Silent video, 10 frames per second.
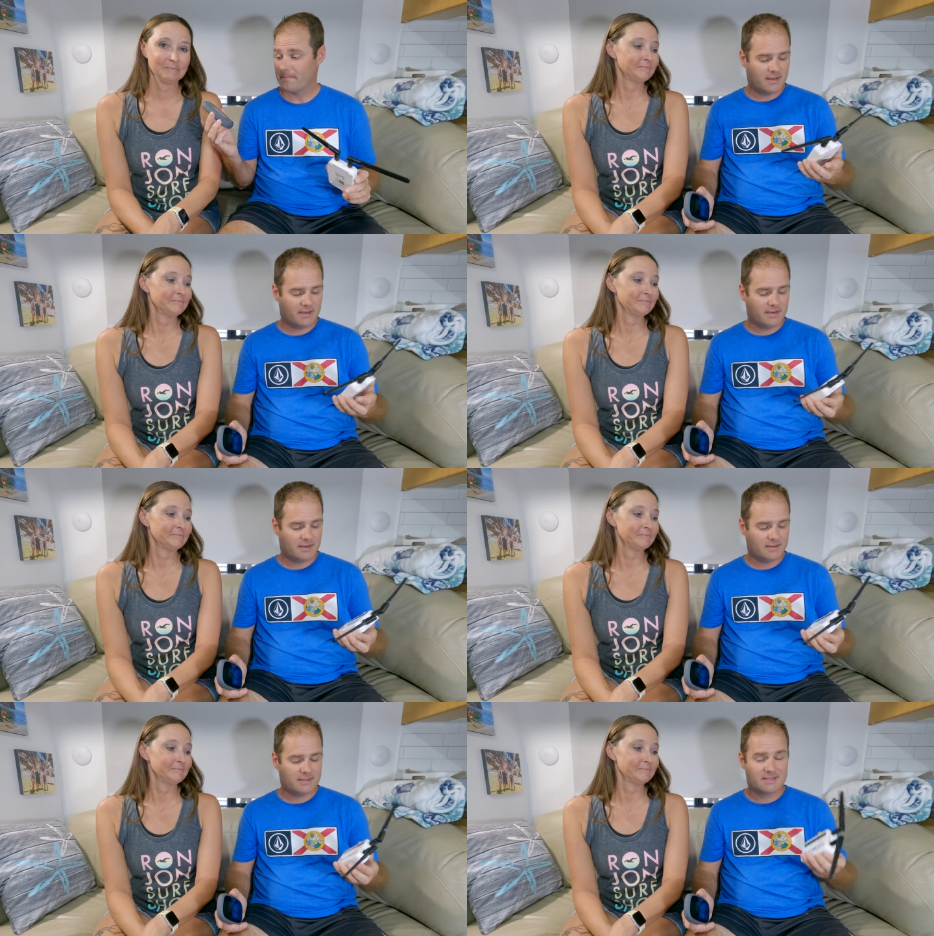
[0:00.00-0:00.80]

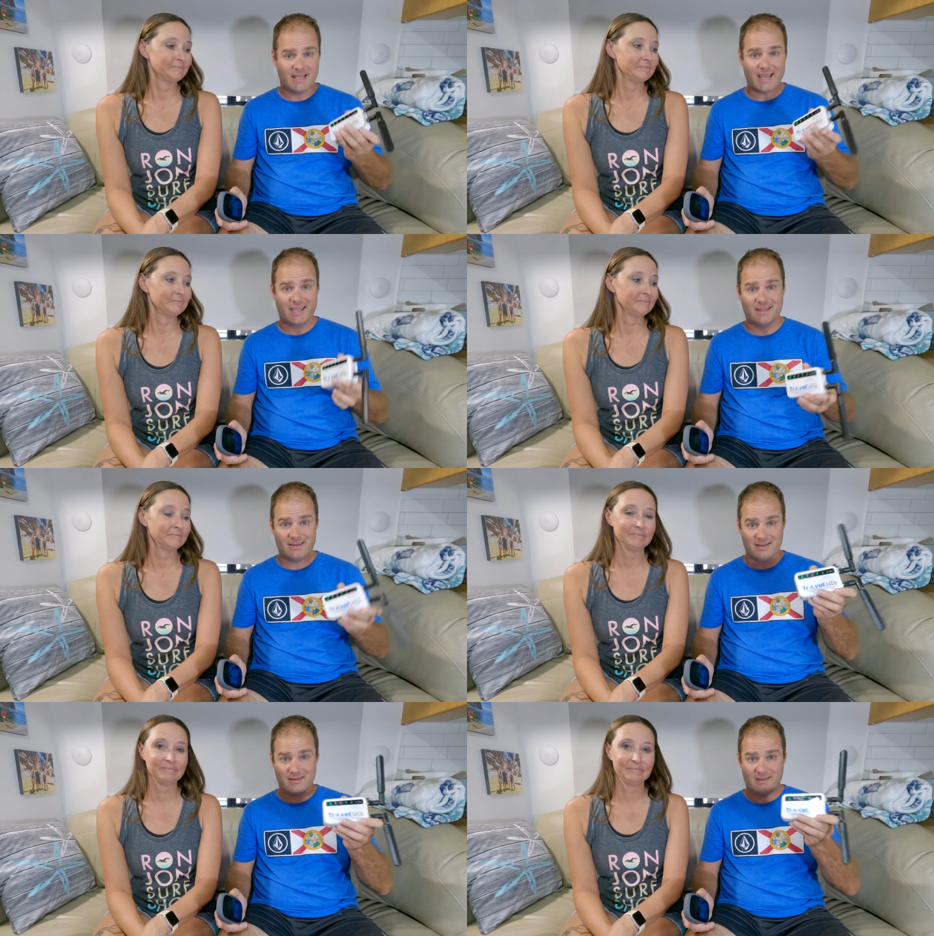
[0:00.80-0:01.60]
Speaker 1: The
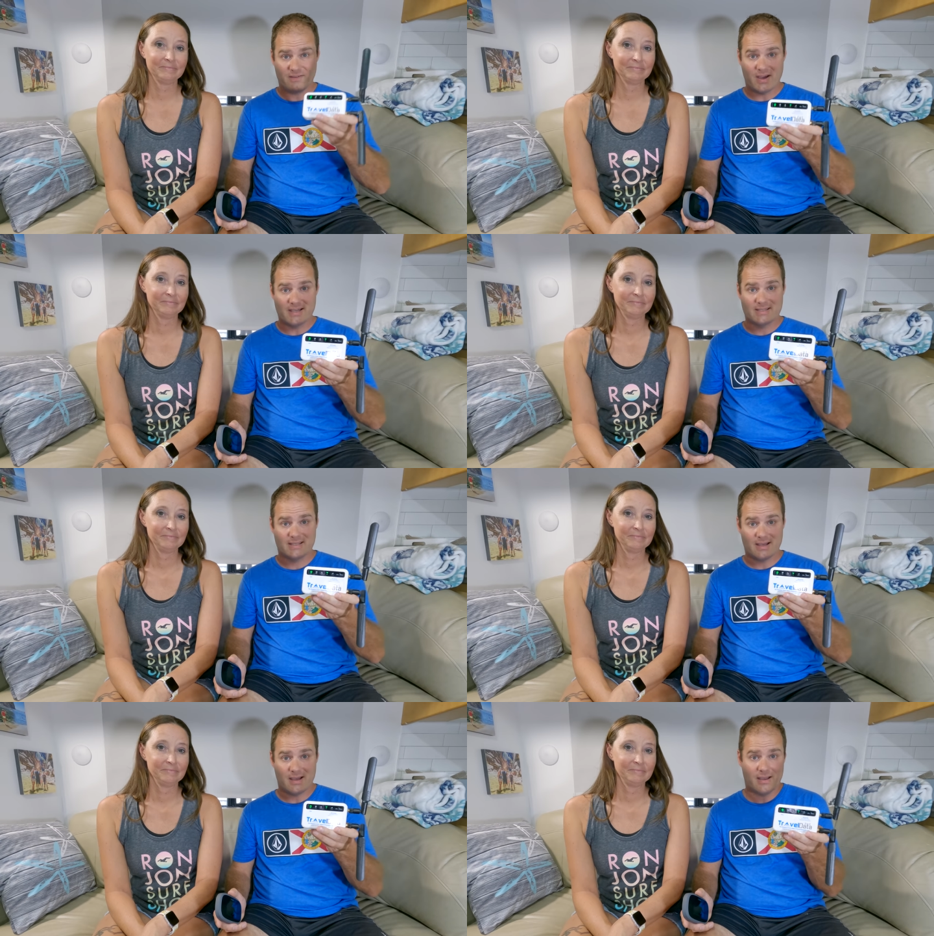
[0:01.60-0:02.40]
second
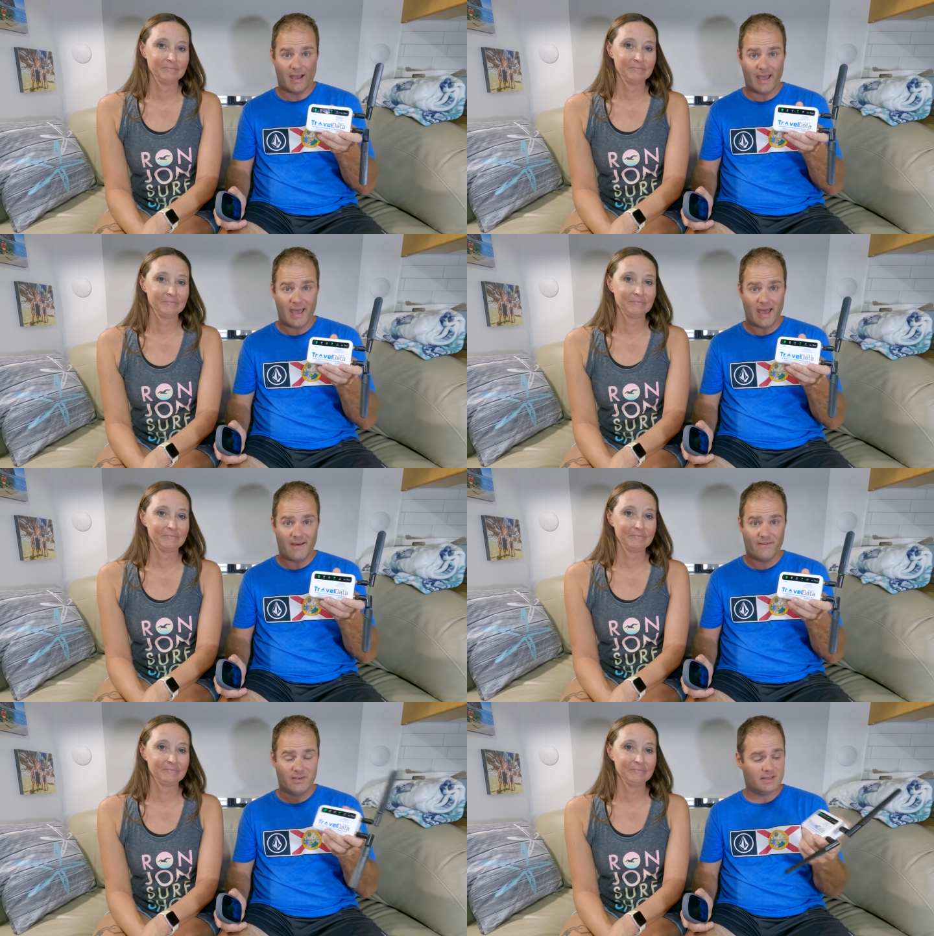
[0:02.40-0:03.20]
device I
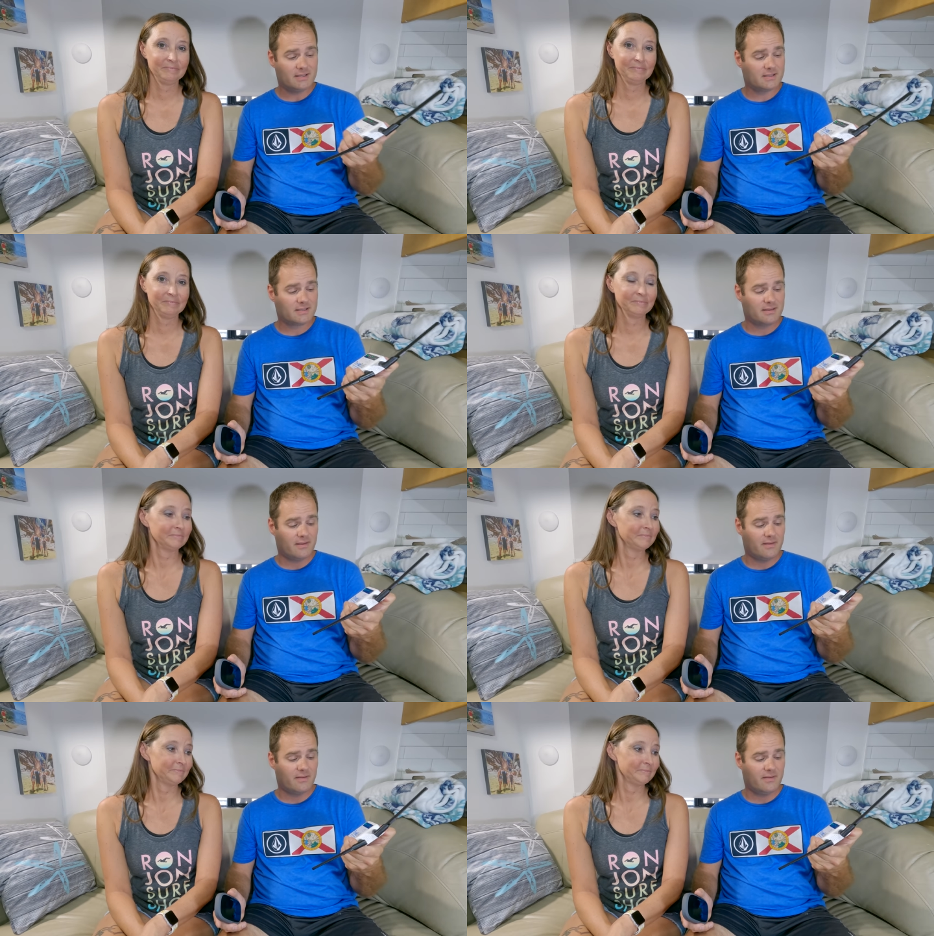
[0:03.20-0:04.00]
have is
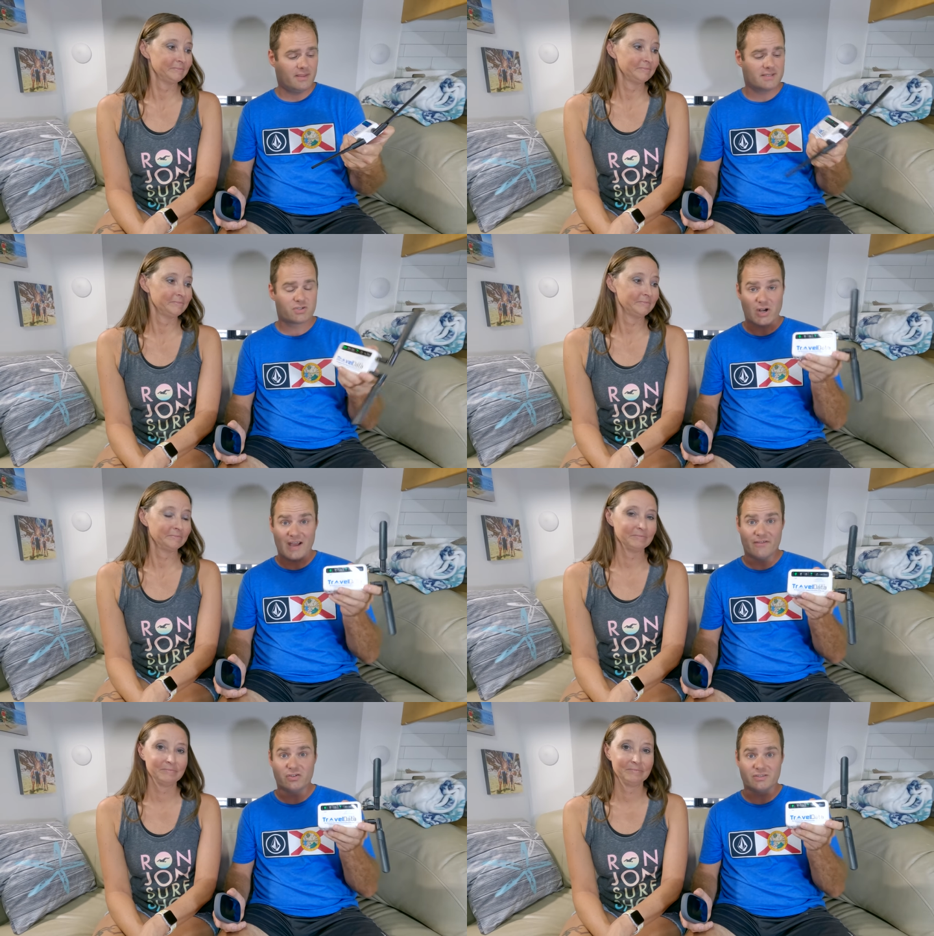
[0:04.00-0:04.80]
this
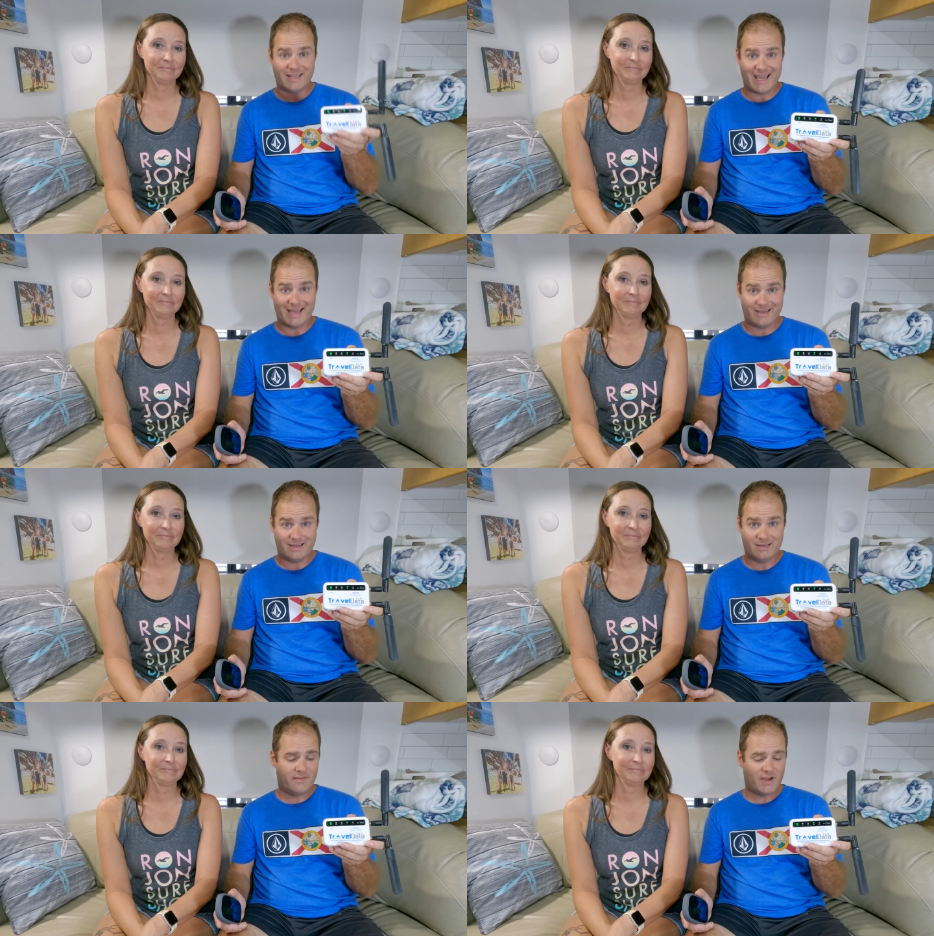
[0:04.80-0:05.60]
travel
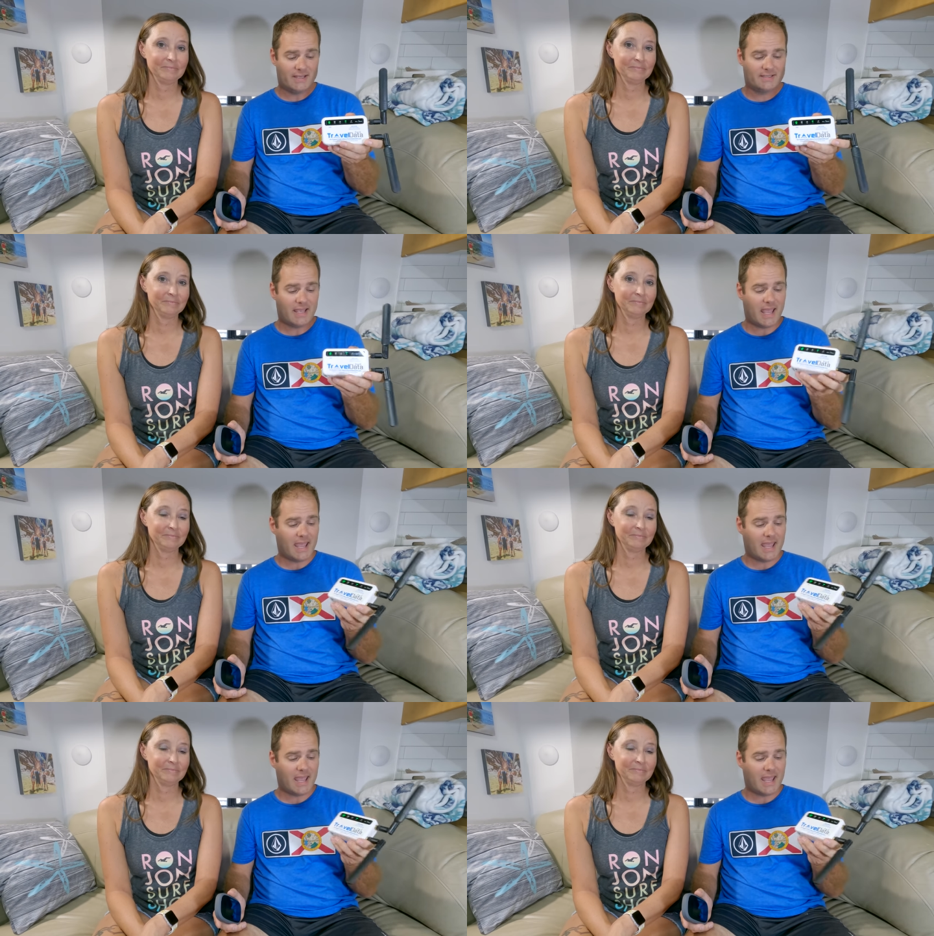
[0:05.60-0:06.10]
data device,